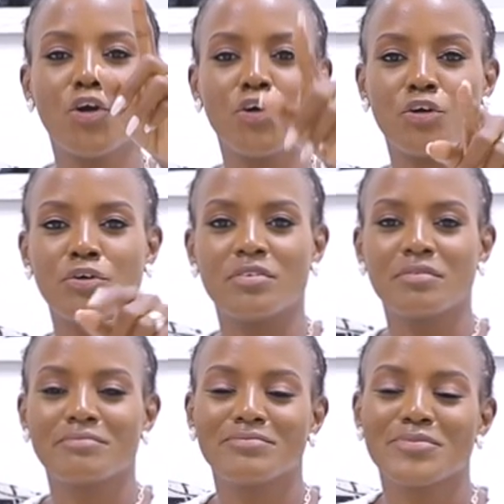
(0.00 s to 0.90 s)
Good.
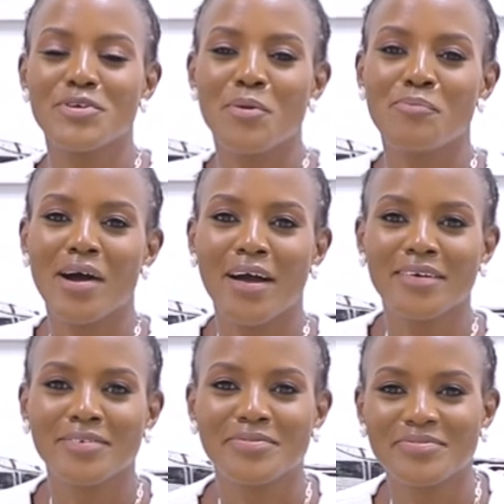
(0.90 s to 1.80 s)
You're
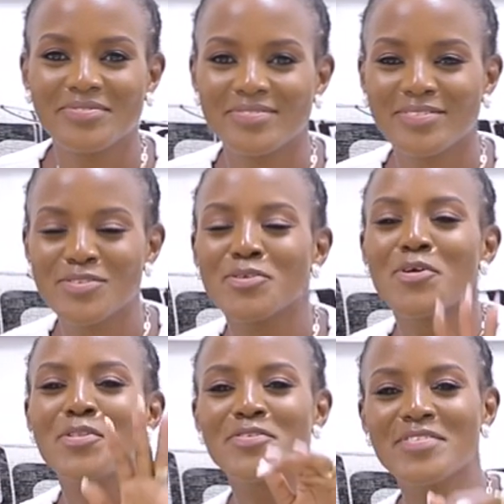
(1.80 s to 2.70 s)
back. You see
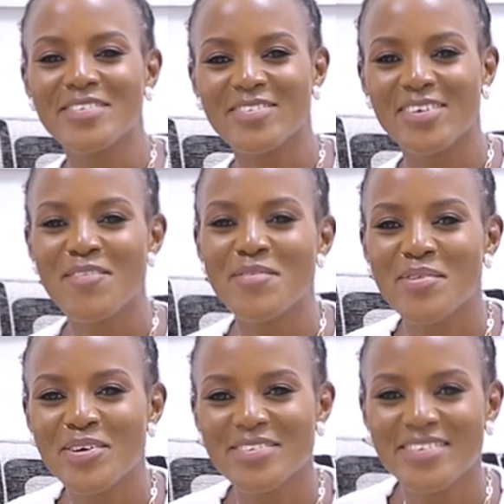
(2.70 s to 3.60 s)
all those things you love
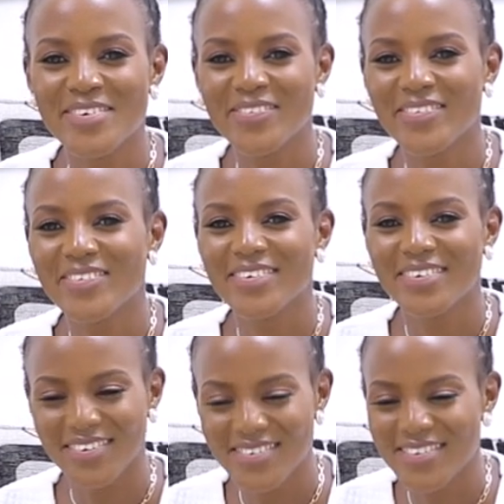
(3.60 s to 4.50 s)
about him?
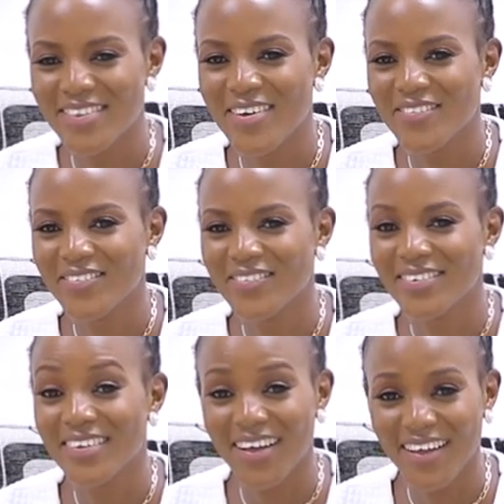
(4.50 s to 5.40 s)
You see them?
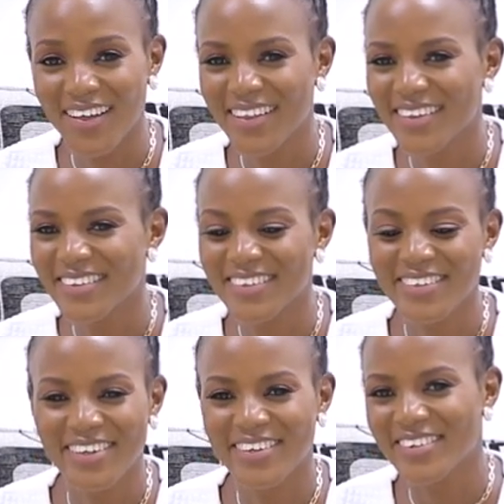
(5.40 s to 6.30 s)
Yeah?
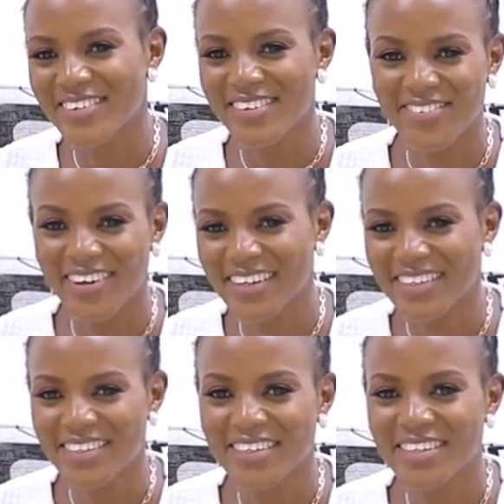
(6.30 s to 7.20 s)
Looking good, right?